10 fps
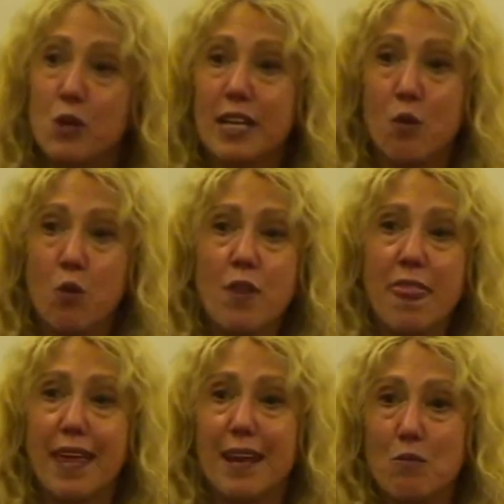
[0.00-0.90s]
really worth
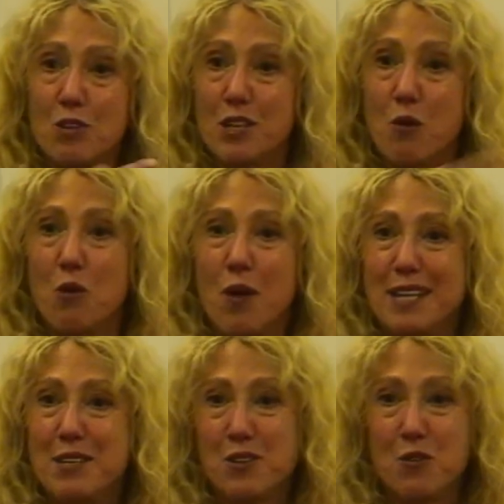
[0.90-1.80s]
it, and it was the only
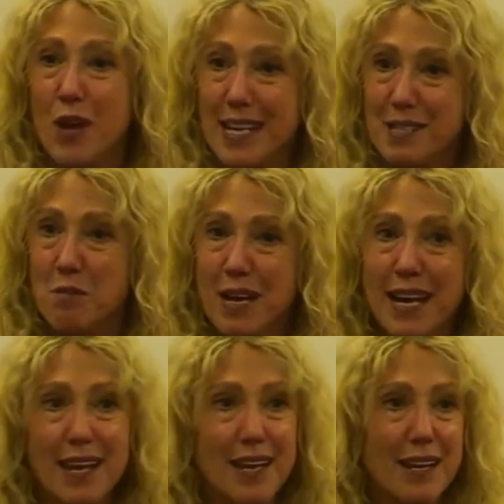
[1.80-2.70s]
way to raise some
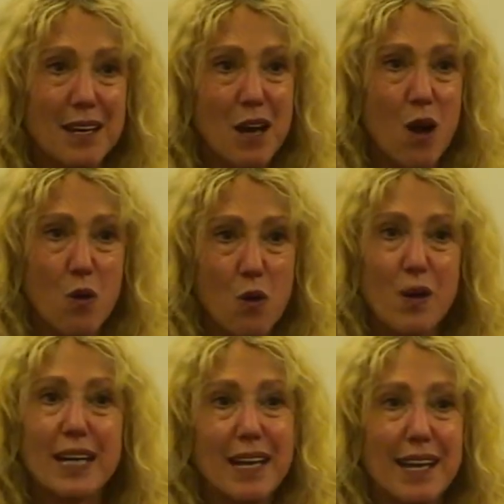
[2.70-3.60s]
money, you know,
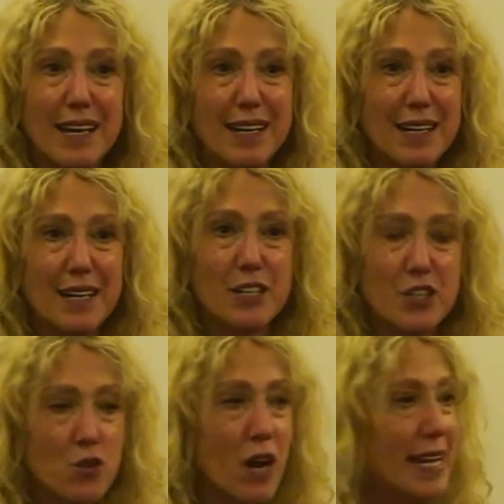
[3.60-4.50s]
quickly, to
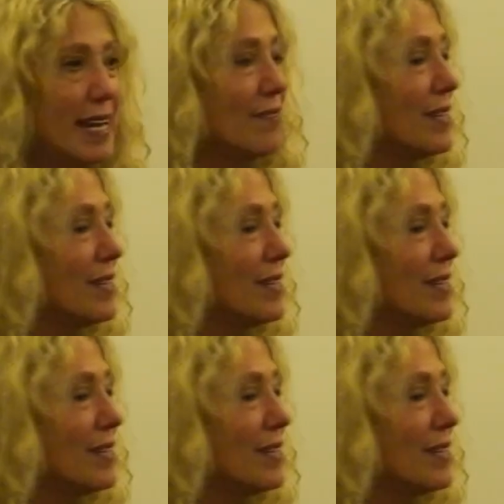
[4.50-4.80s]
try to get